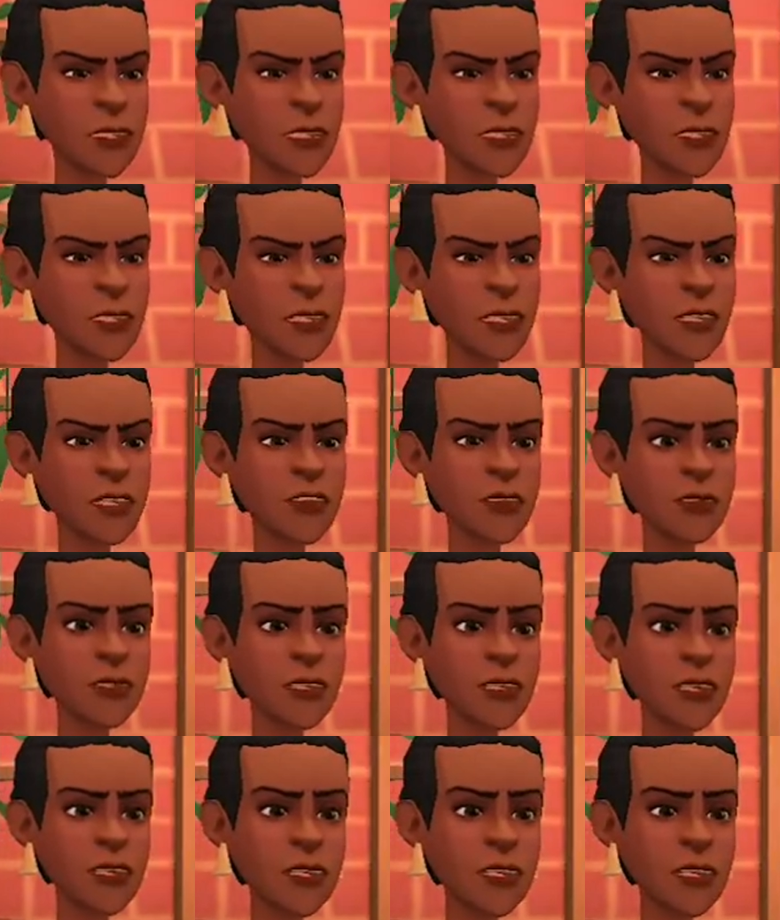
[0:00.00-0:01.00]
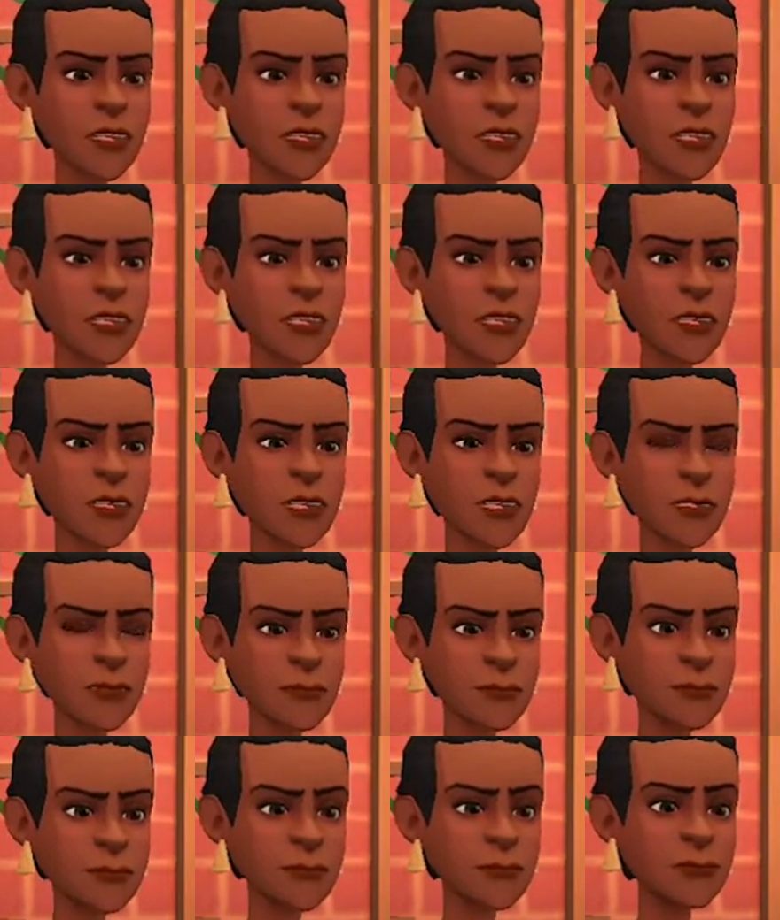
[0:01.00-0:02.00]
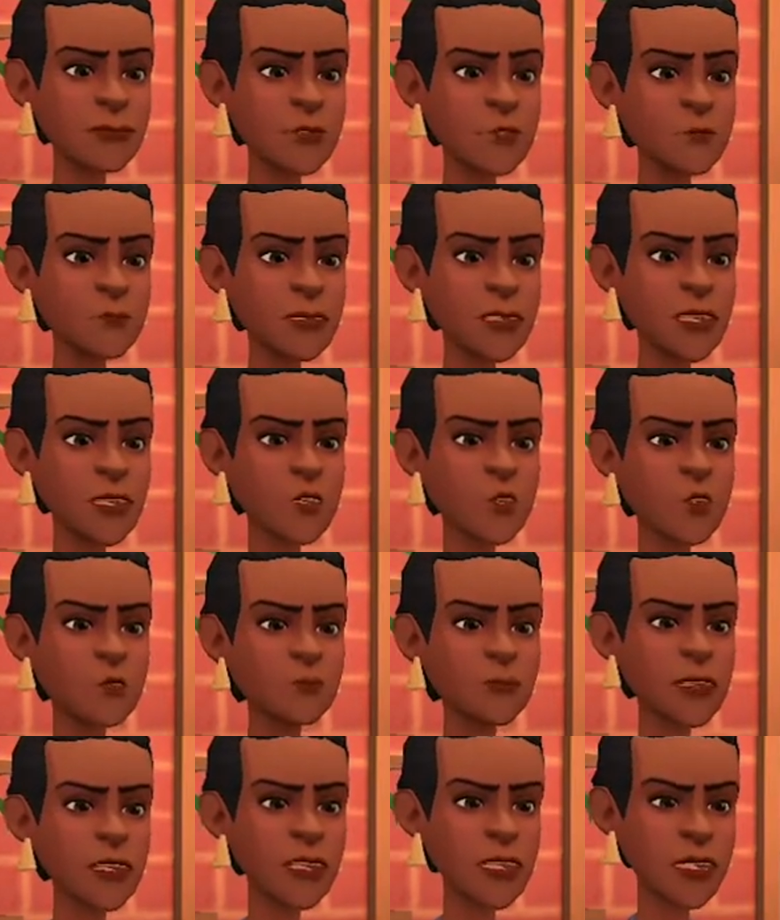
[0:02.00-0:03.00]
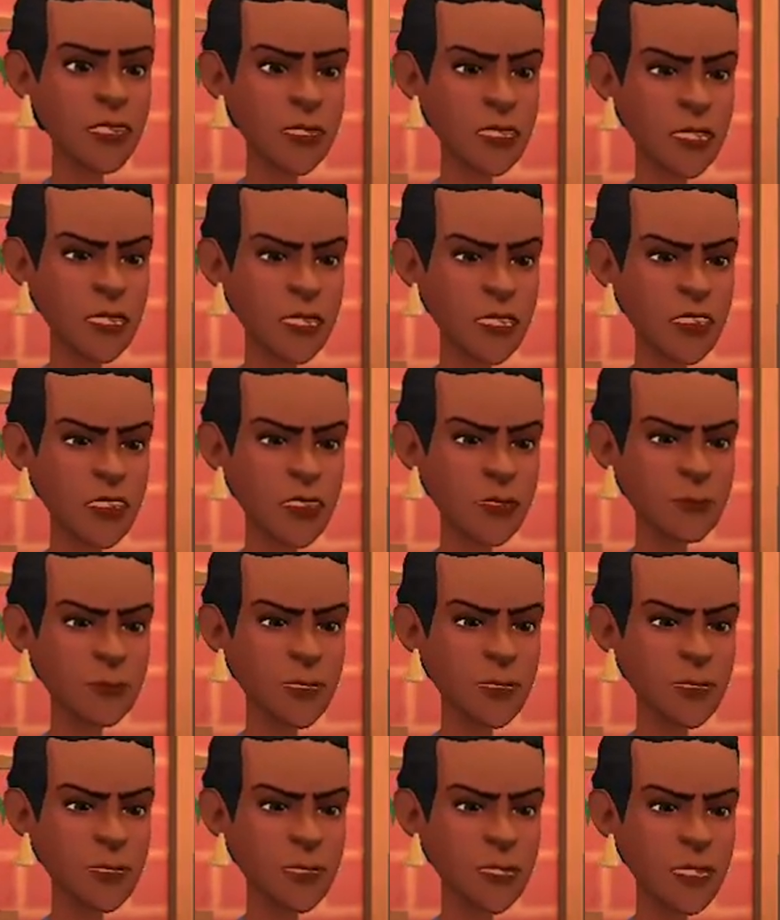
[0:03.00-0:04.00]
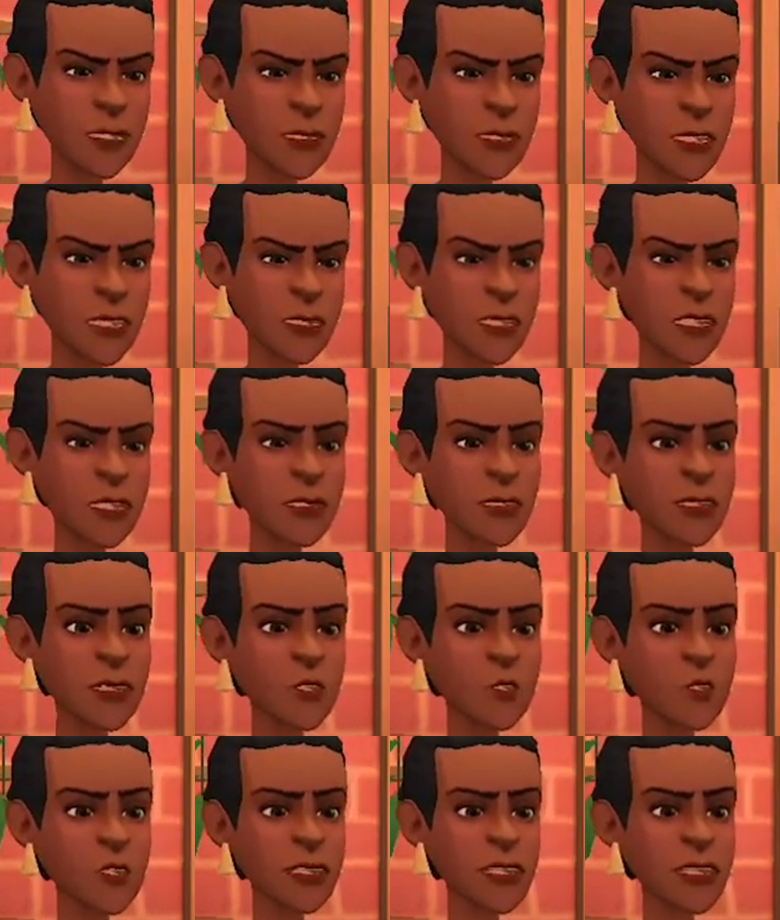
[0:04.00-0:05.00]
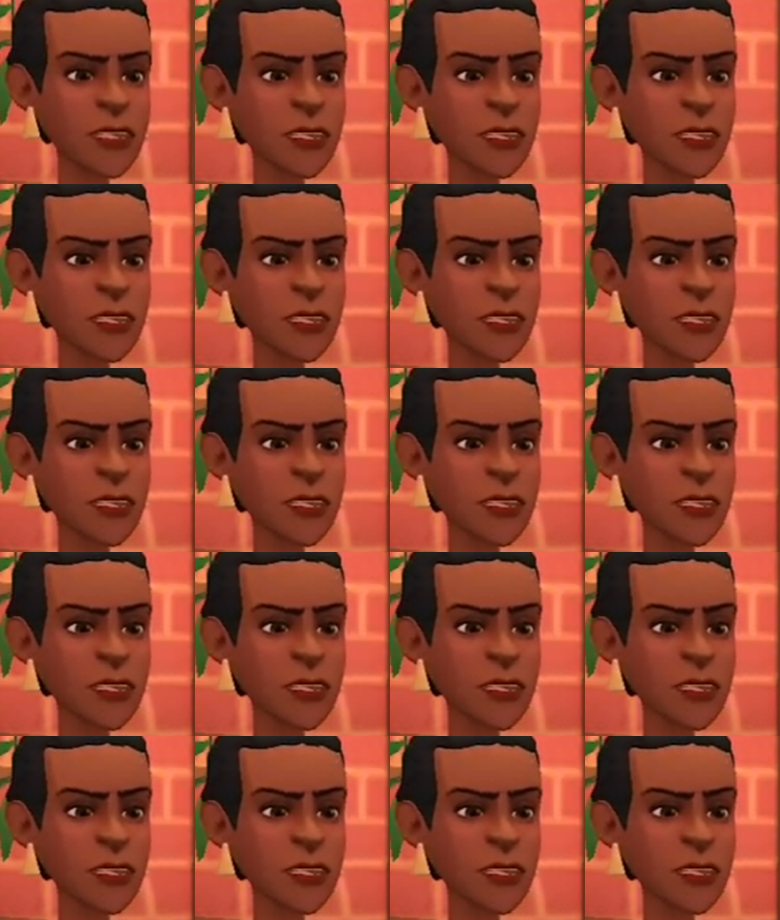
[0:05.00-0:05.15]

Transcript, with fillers: Well, it kind of sounded like it. Hope you don't mind, the coffee machine is a little slow